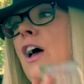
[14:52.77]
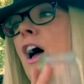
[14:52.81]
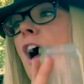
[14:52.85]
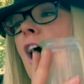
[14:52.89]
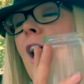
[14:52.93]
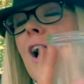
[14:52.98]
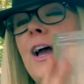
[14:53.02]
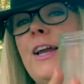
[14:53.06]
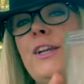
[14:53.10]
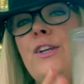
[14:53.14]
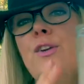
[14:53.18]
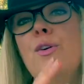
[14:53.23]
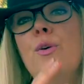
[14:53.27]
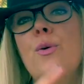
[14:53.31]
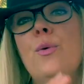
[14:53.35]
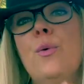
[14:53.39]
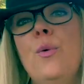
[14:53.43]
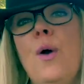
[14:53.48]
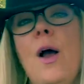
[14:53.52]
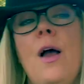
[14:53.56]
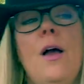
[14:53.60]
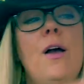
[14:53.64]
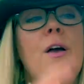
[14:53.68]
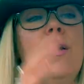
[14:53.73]
I
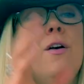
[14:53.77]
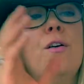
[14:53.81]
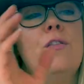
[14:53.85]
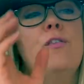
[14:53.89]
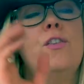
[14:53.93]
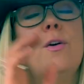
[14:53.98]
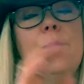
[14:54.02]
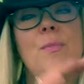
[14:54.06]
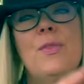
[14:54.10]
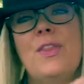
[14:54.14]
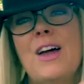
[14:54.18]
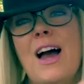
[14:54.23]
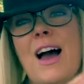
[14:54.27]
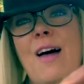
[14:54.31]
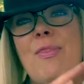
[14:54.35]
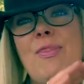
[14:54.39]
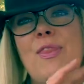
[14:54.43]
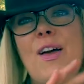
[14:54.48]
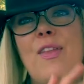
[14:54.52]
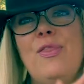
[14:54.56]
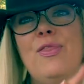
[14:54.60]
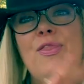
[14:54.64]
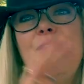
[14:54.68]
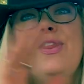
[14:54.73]
know from that
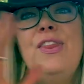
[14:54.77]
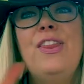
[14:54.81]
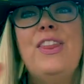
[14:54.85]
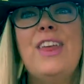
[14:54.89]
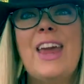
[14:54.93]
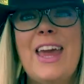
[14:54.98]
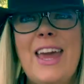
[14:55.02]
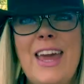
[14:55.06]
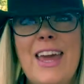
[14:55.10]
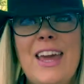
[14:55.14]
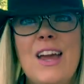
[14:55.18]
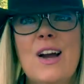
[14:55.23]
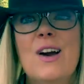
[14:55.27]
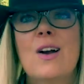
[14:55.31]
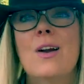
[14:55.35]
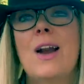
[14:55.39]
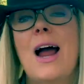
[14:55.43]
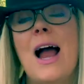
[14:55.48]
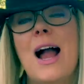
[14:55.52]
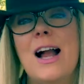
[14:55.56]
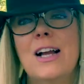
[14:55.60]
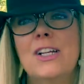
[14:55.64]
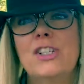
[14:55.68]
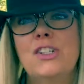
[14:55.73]
they are
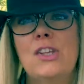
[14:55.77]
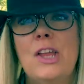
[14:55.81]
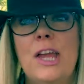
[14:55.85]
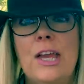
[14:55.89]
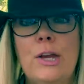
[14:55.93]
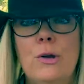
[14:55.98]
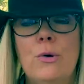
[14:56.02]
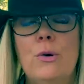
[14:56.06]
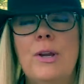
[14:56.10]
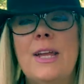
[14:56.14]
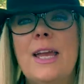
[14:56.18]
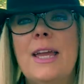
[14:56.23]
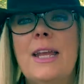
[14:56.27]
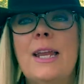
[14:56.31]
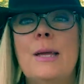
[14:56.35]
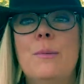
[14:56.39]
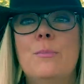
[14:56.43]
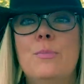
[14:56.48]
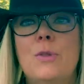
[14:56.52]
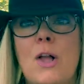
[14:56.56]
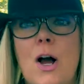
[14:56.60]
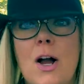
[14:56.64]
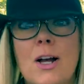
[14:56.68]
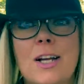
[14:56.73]
actually creating
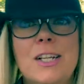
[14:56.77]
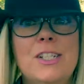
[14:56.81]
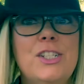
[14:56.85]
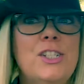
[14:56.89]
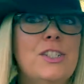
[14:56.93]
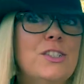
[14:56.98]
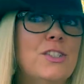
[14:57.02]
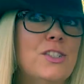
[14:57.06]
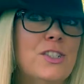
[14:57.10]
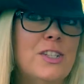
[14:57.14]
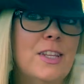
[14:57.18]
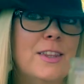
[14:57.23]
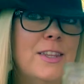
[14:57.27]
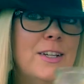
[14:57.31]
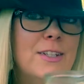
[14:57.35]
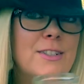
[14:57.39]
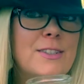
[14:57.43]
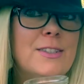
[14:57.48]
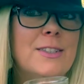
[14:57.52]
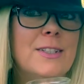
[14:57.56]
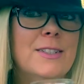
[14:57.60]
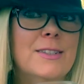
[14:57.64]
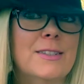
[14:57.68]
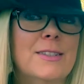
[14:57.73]
blockages to
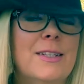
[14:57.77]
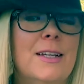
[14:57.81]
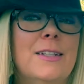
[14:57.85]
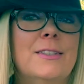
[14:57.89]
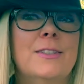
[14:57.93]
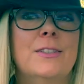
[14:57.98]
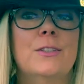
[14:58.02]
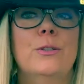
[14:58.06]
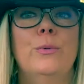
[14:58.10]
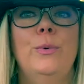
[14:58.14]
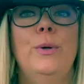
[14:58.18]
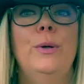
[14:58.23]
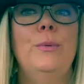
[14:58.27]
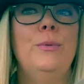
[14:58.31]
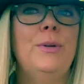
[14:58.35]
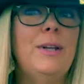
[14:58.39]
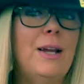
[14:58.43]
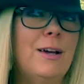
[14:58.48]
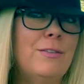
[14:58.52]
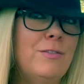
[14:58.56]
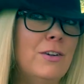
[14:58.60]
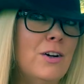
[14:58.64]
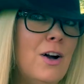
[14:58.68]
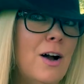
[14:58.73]
their success. So we would
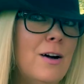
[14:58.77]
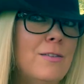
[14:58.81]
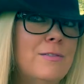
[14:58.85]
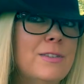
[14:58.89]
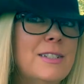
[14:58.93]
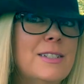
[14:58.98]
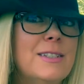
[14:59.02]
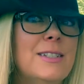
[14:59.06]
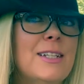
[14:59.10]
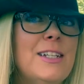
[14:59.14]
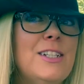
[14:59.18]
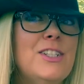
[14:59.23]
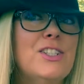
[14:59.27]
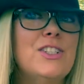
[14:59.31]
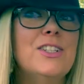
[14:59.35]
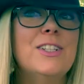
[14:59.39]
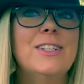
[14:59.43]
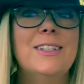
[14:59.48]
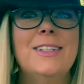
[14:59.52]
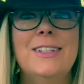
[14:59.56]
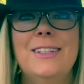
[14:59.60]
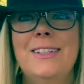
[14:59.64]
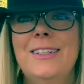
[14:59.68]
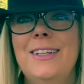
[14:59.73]
have a
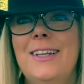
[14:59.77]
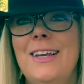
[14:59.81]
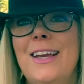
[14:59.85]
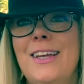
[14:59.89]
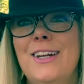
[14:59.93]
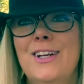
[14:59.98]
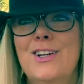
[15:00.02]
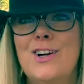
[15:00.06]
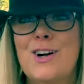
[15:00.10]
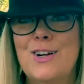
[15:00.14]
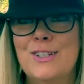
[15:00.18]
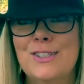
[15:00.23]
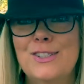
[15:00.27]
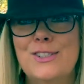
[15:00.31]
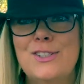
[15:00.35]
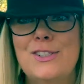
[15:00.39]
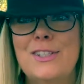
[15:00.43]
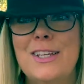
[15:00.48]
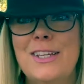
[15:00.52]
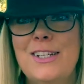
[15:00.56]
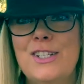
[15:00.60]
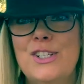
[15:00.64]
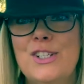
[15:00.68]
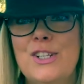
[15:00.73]
conversation and a
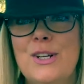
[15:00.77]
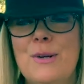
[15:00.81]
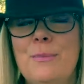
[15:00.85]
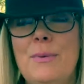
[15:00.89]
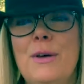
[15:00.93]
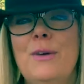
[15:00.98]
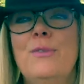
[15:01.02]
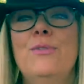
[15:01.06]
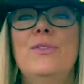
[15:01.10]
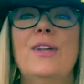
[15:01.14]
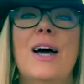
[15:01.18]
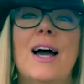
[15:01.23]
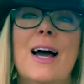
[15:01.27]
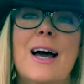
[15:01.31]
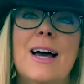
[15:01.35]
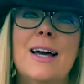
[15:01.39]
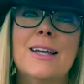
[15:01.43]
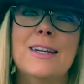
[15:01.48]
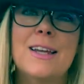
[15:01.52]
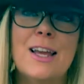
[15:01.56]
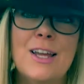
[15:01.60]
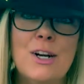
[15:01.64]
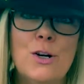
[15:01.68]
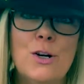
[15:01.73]
consultation about that, and a